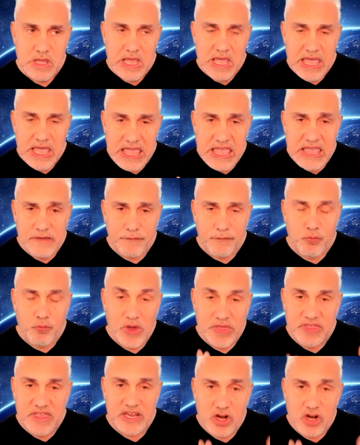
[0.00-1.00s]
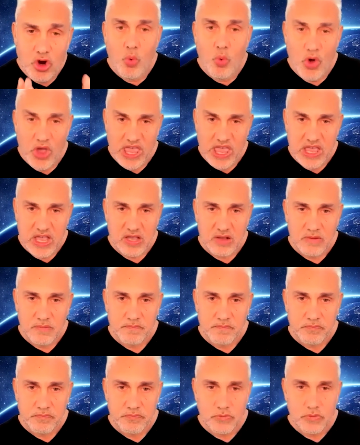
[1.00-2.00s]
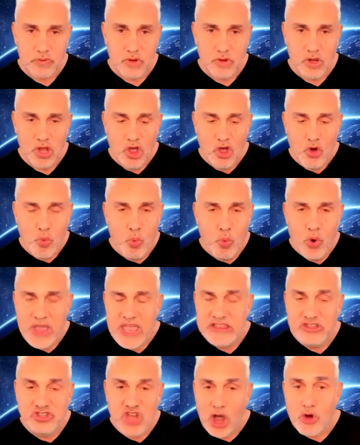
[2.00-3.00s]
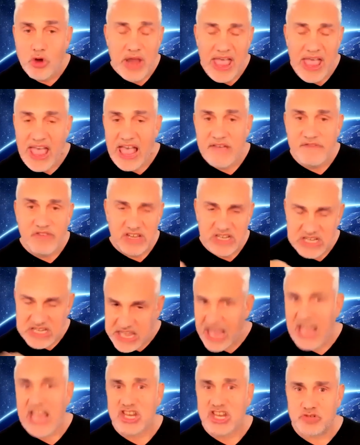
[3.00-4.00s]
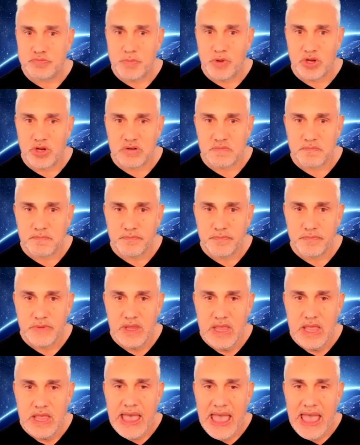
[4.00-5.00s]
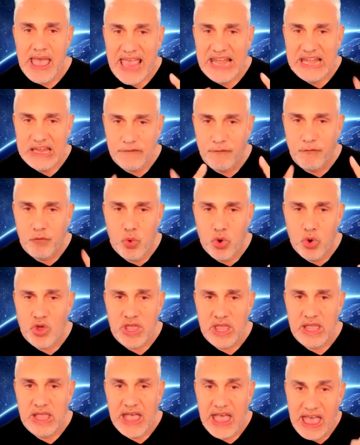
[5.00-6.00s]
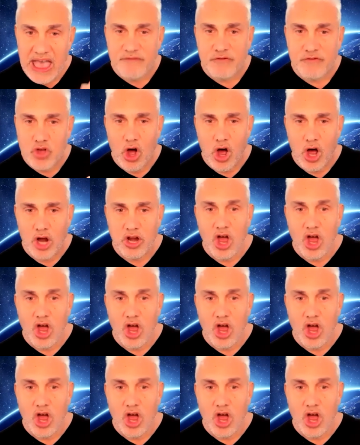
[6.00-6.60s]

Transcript: if within a week we don't have engagement, and if we have got